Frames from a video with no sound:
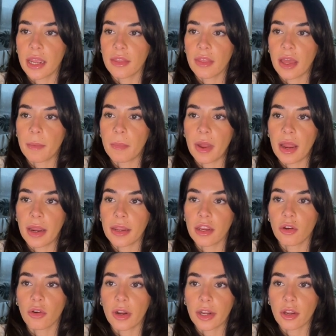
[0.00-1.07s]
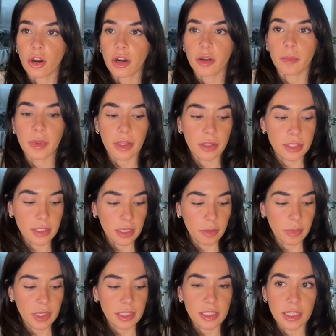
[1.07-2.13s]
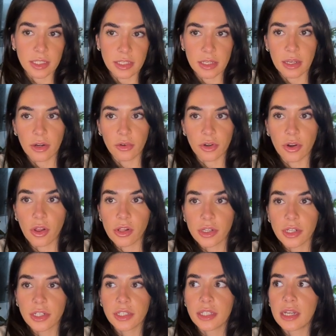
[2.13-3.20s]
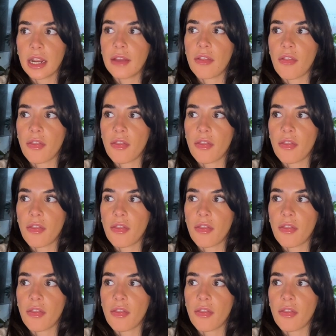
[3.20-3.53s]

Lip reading: that my credit card bill is going to be $1,600, and then